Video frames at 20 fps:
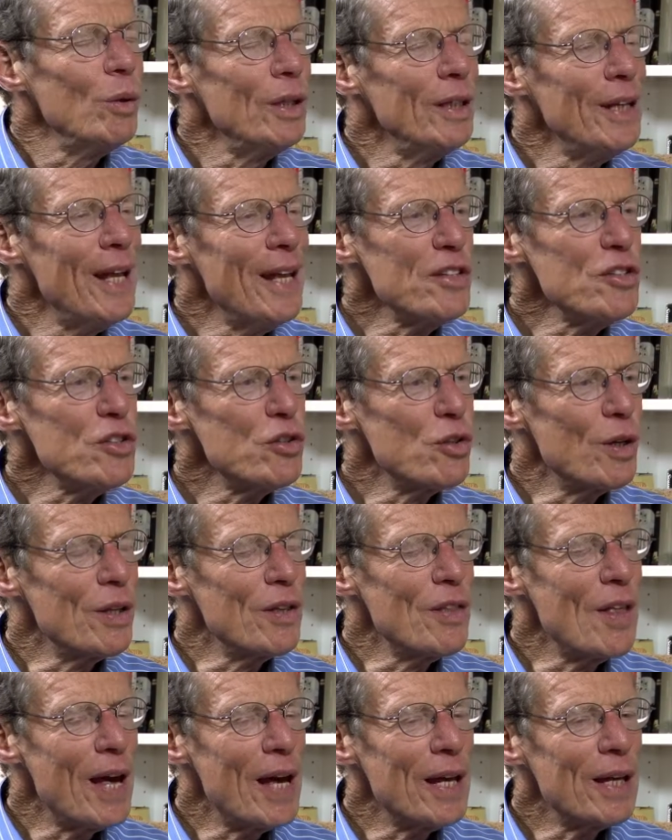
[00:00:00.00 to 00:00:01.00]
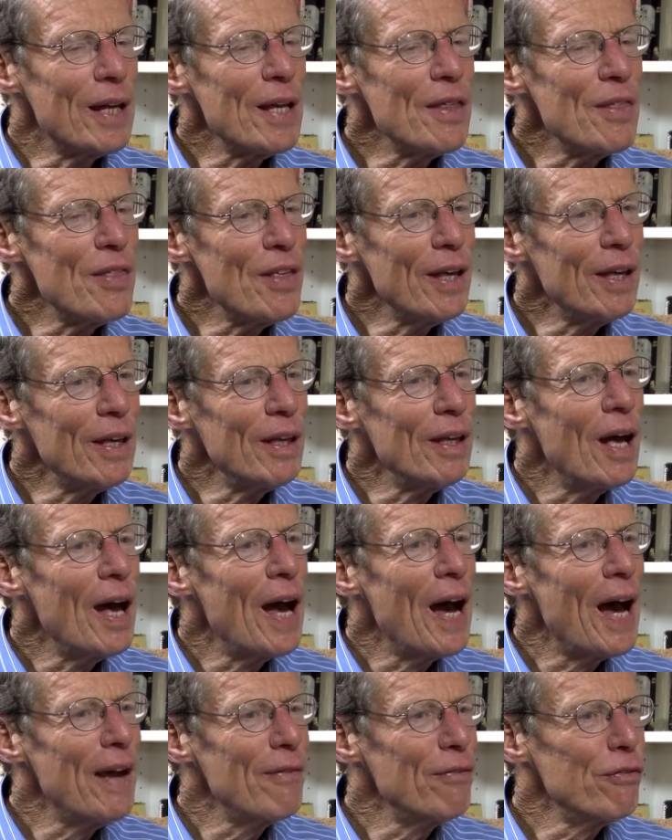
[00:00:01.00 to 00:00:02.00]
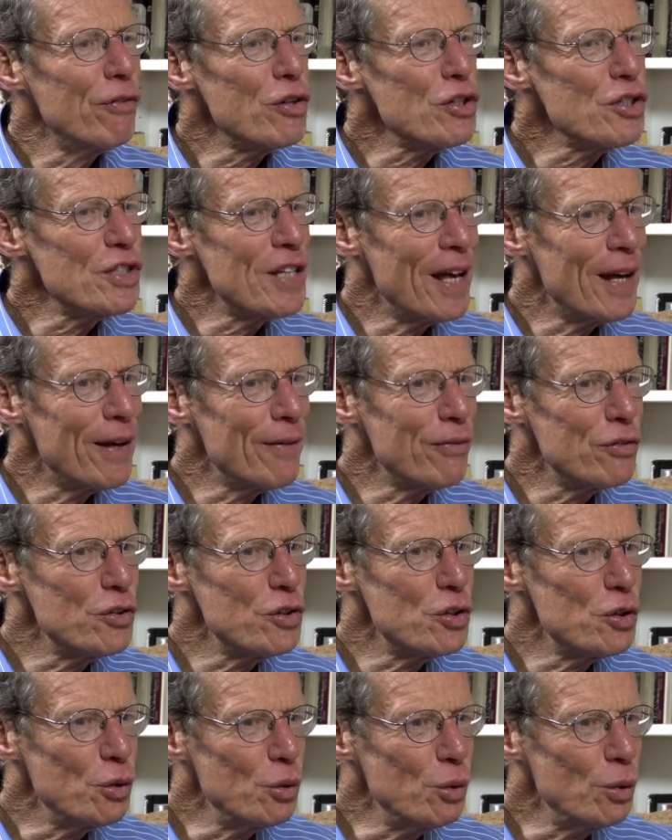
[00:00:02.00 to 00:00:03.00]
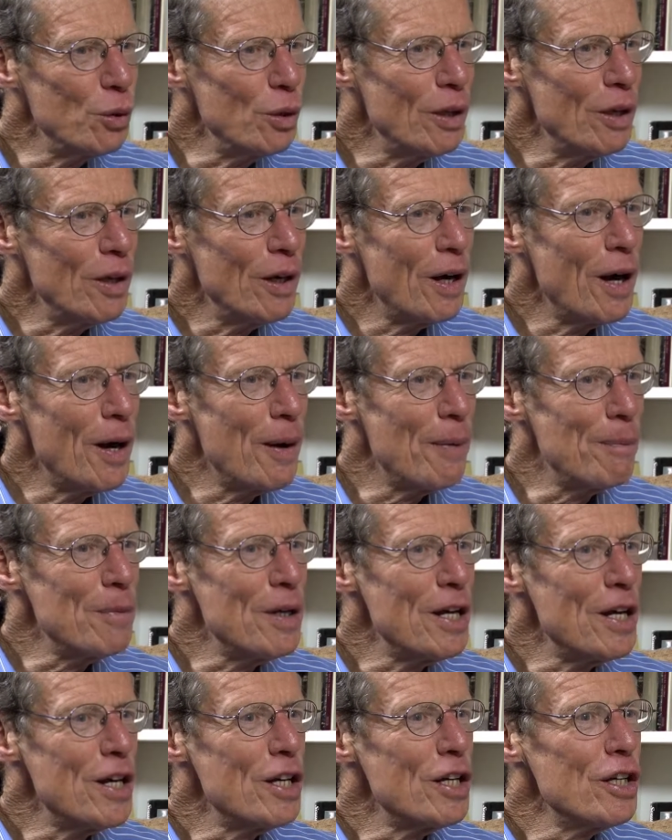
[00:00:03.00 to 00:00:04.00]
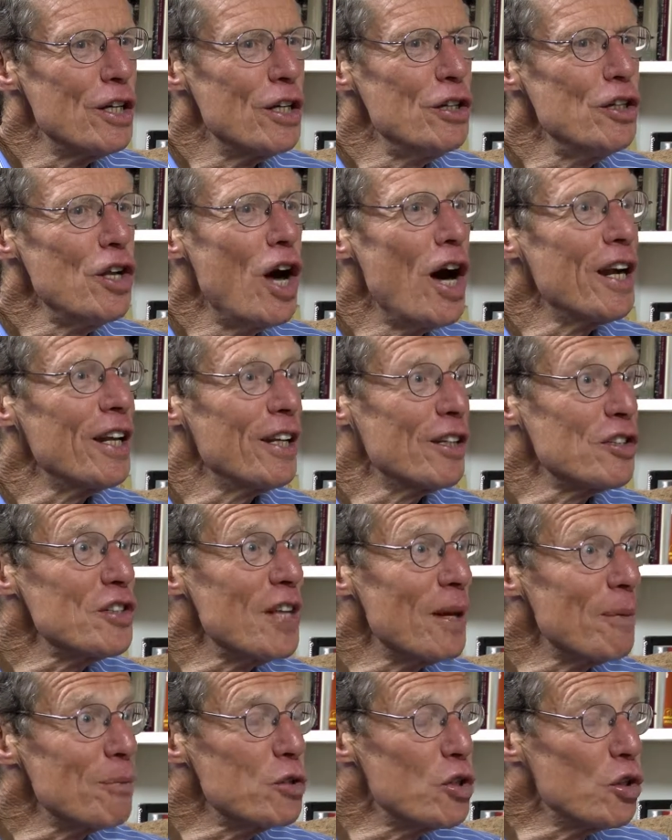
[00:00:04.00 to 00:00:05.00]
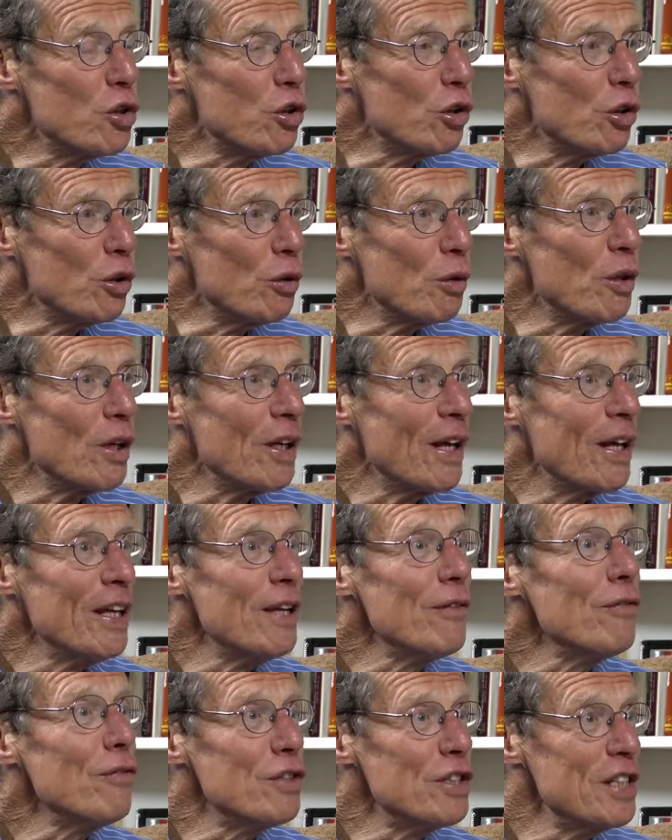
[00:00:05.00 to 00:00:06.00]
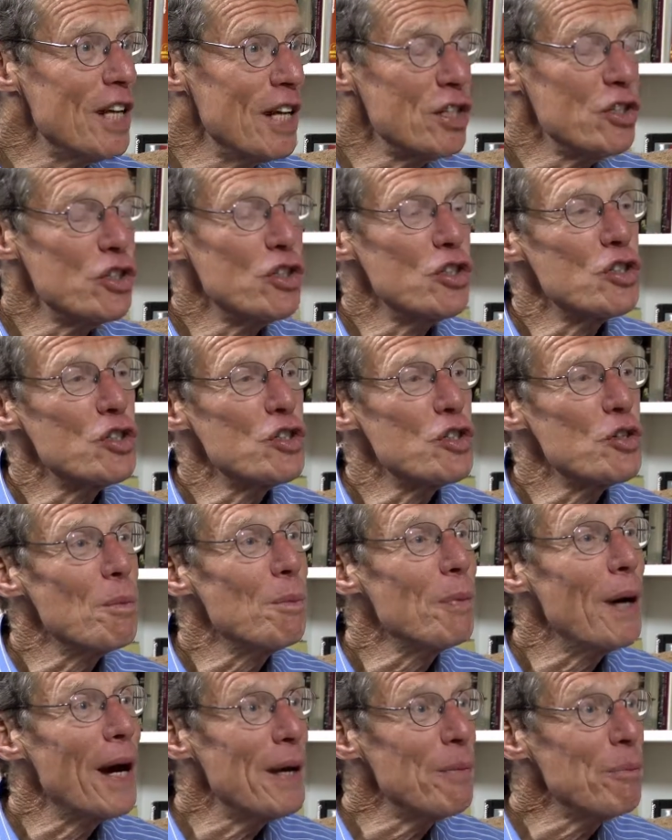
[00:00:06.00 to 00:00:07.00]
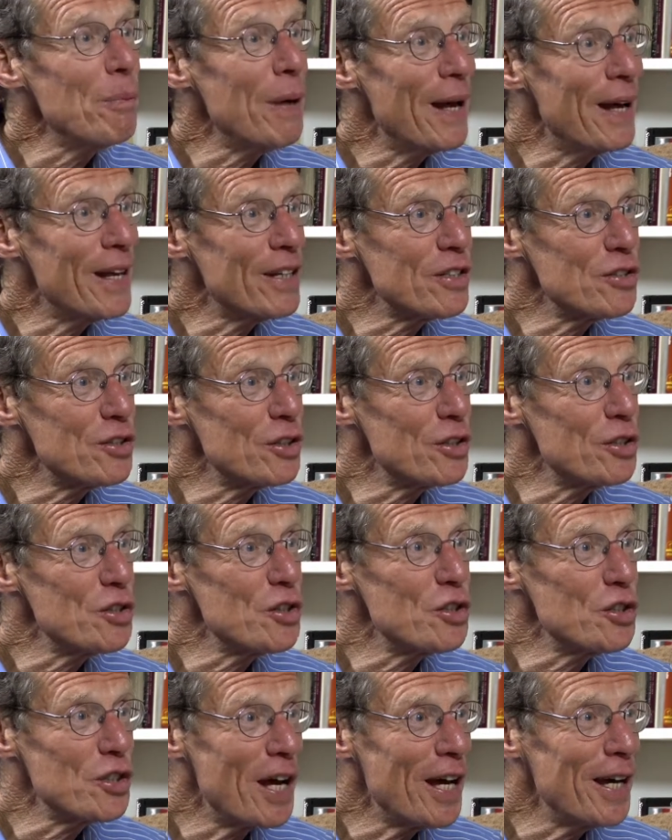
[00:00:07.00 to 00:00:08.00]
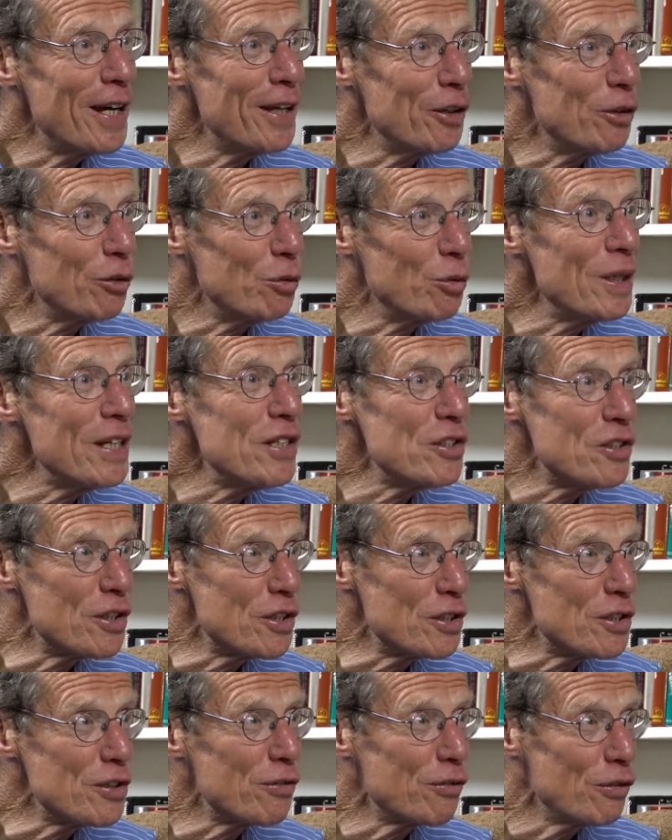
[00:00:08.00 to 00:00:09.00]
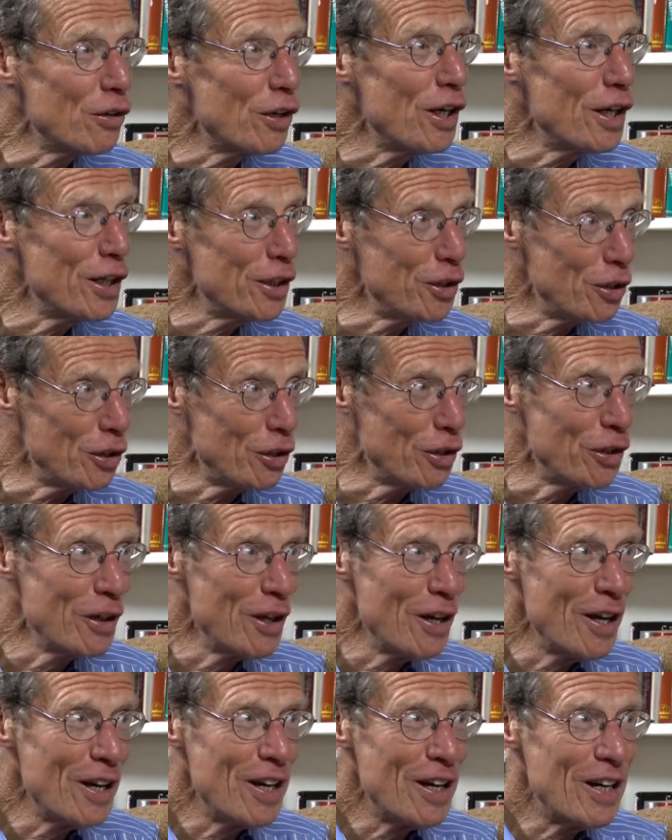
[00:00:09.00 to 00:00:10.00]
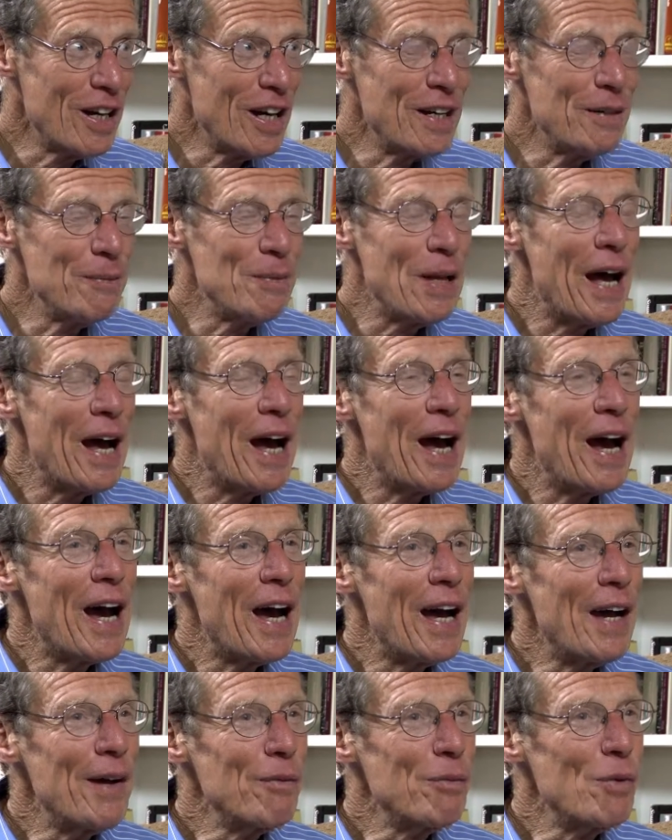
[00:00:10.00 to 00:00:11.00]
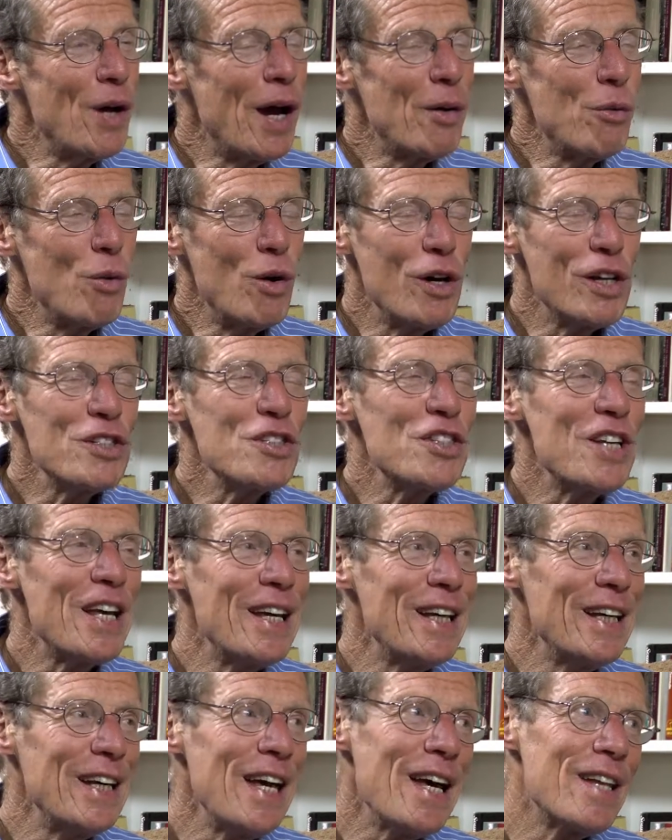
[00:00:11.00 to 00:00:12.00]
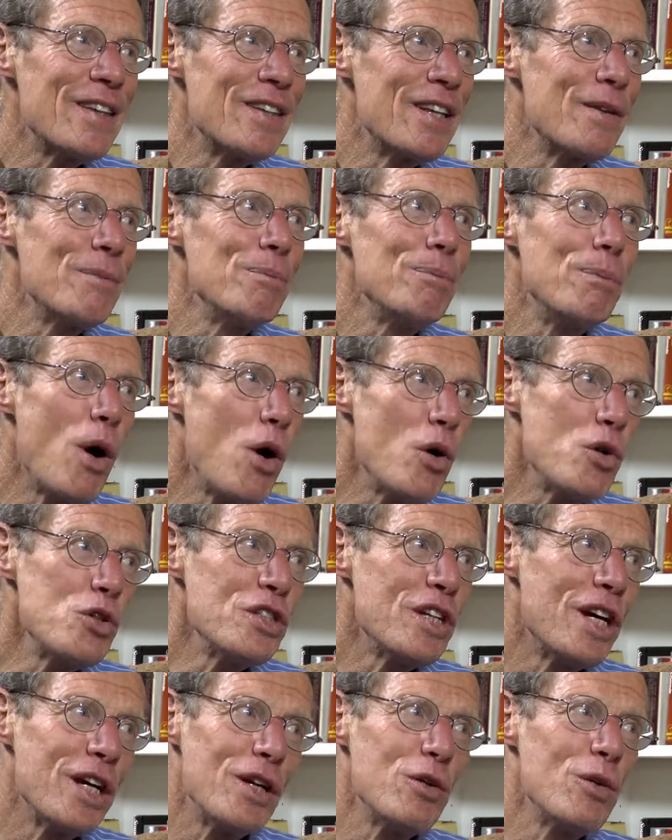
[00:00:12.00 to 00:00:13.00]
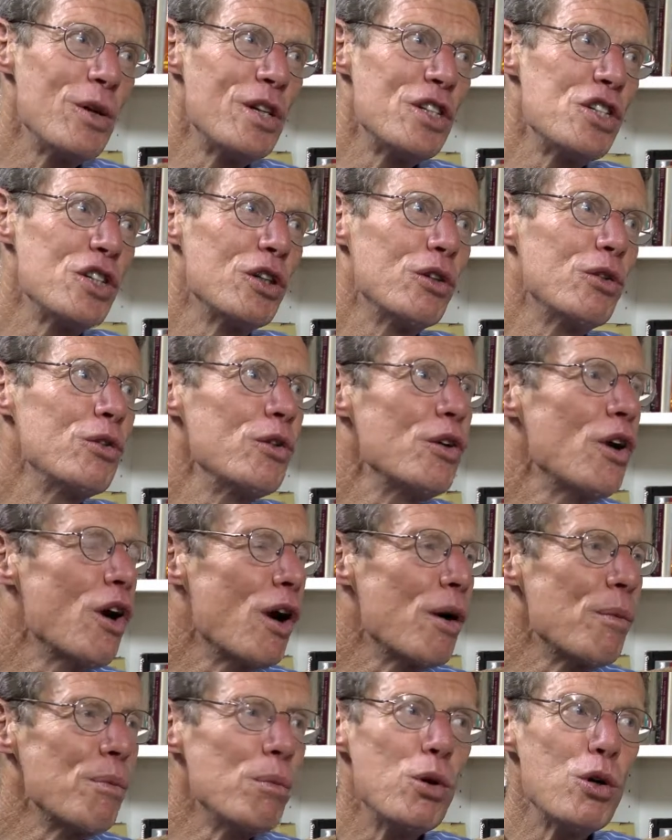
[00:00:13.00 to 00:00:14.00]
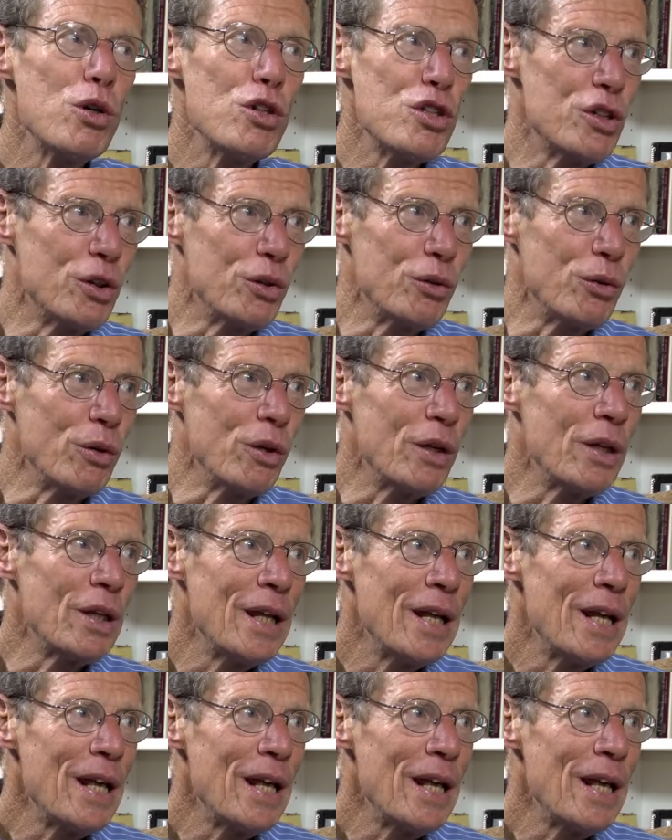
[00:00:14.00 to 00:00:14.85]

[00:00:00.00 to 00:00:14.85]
Well, in answering that, I think I first have to um, not accept your invitation to bypass the societal reasons for hunger. Right. Uh, I, I want to say again that most hungry children are poor children.